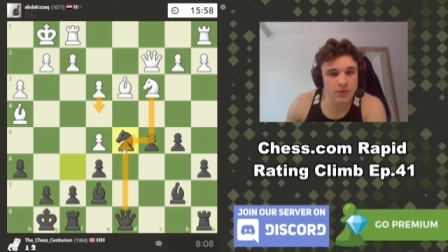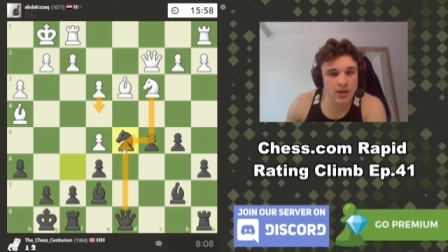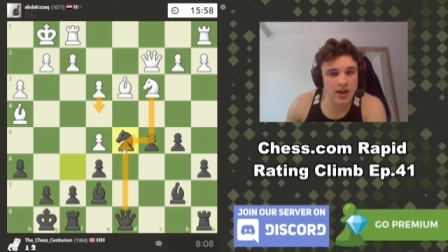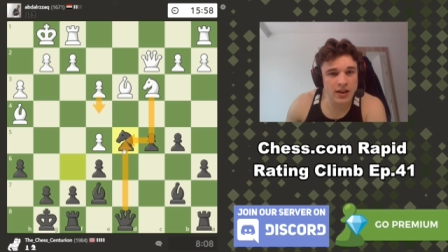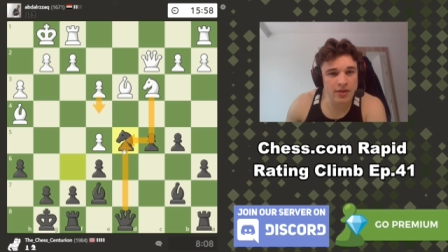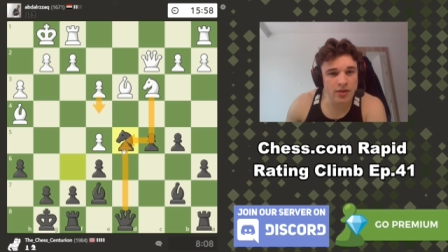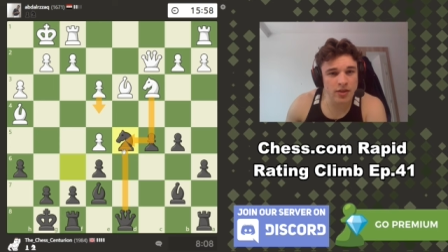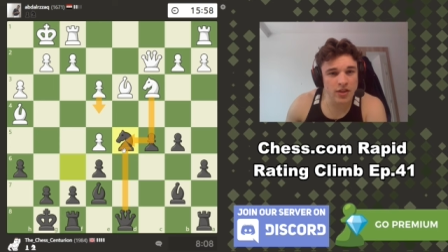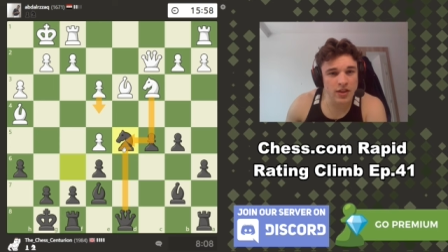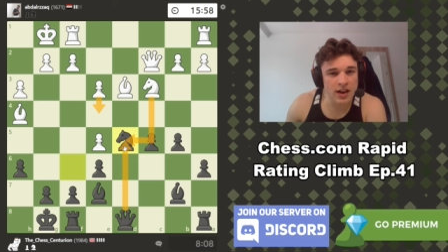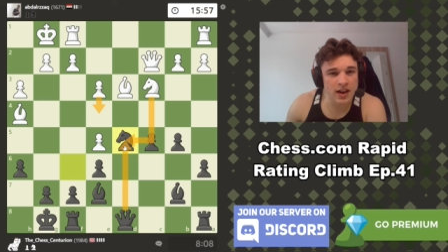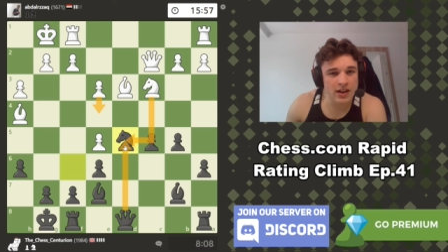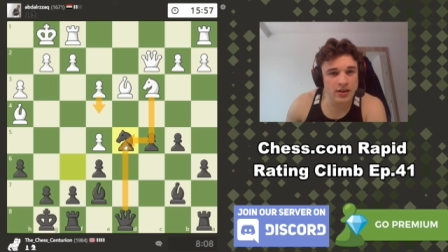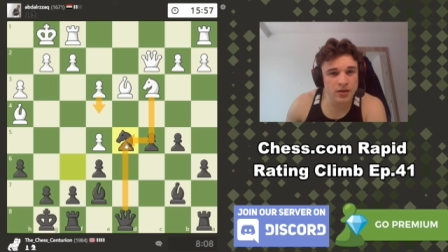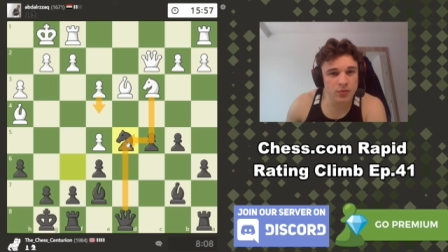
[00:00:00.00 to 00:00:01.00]
And
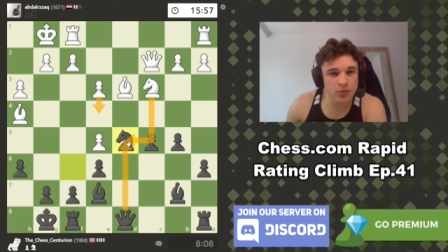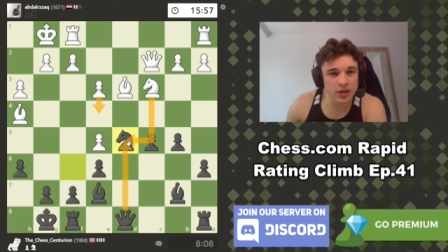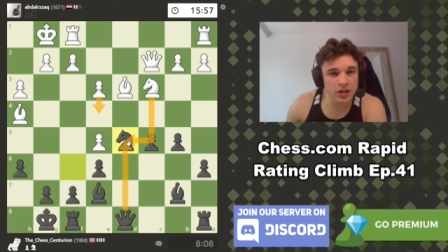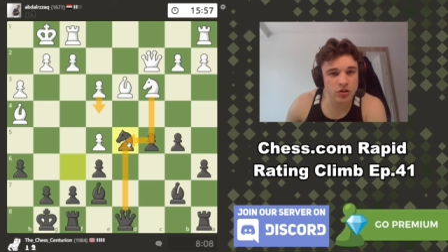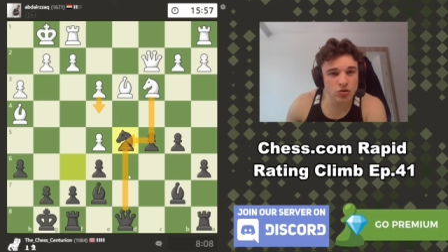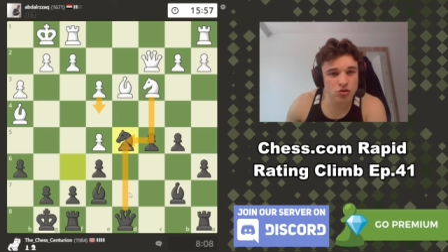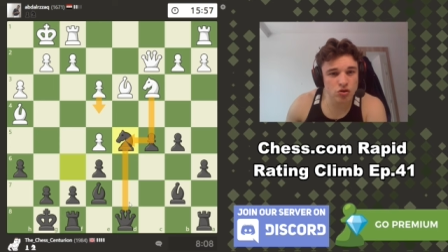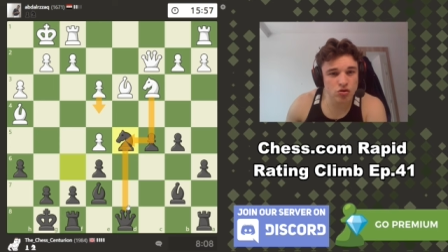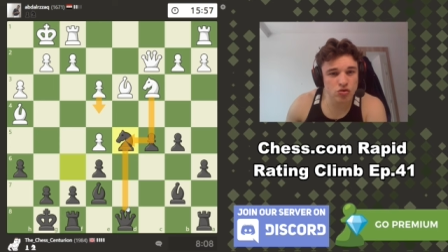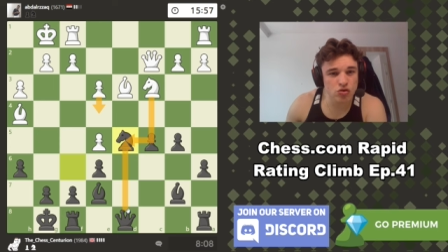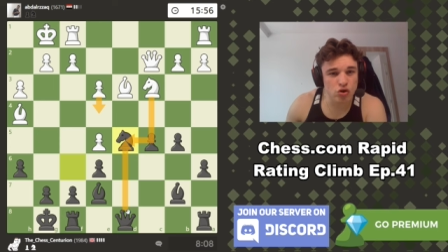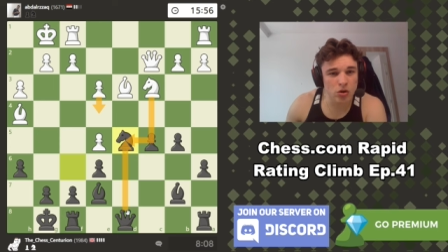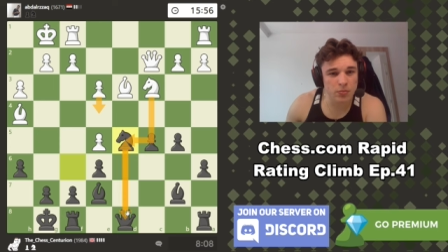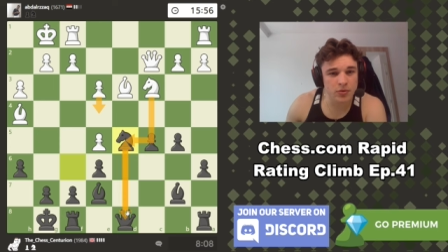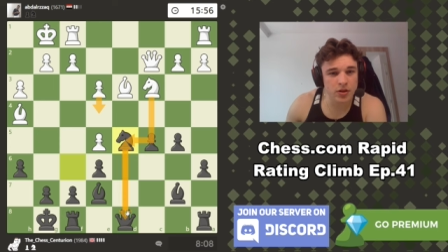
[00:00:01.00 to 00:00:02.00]
then we can just
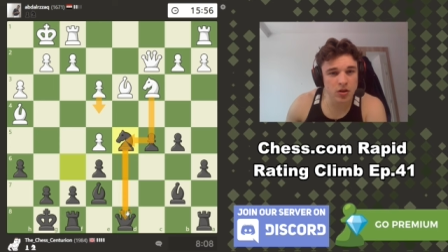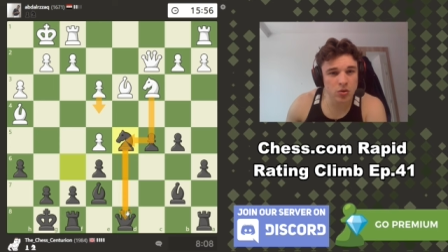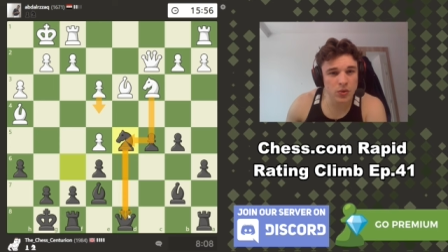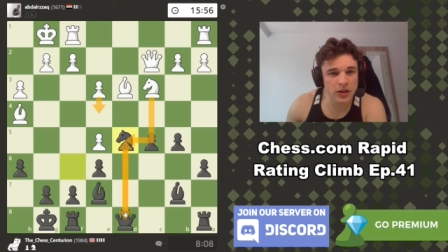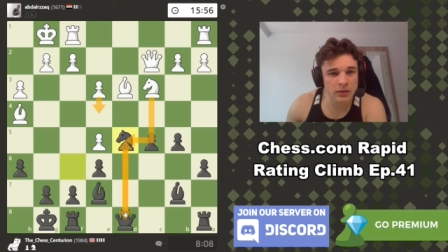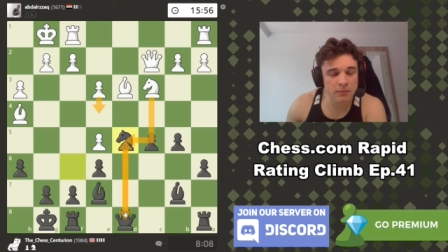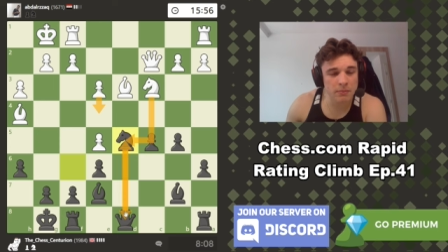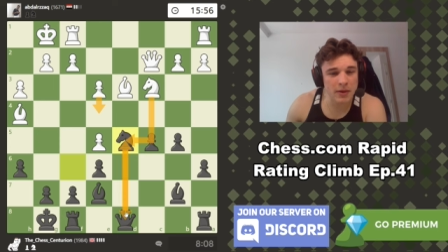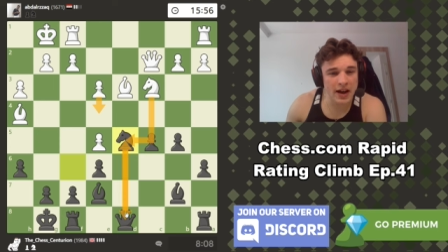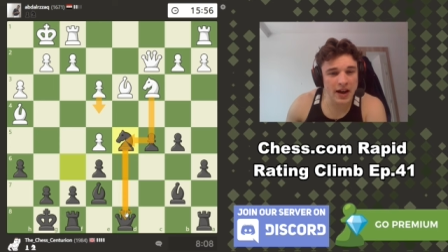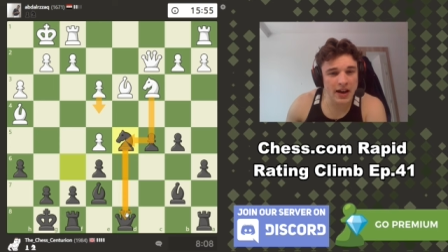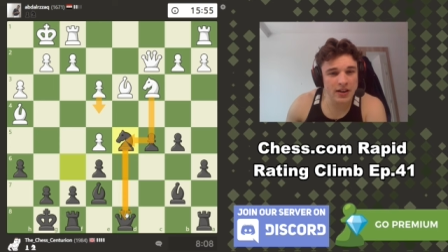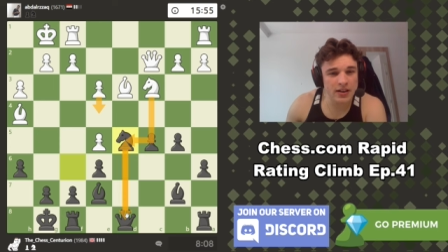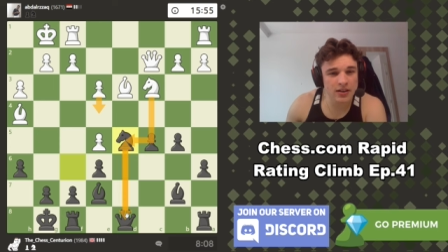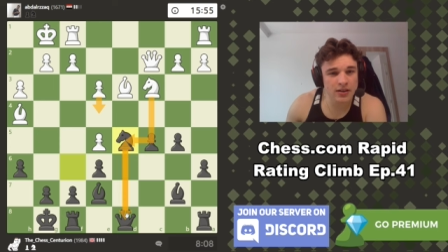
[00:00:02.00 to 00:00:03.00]
drop the queen
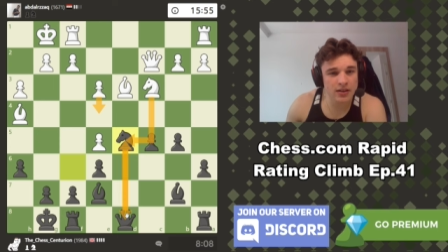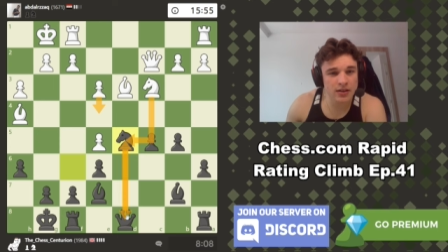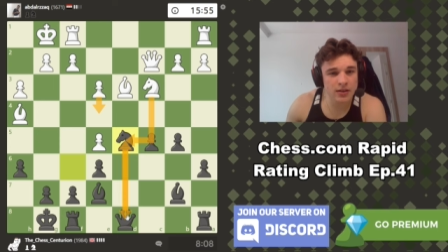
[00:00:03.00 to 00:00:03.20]
back.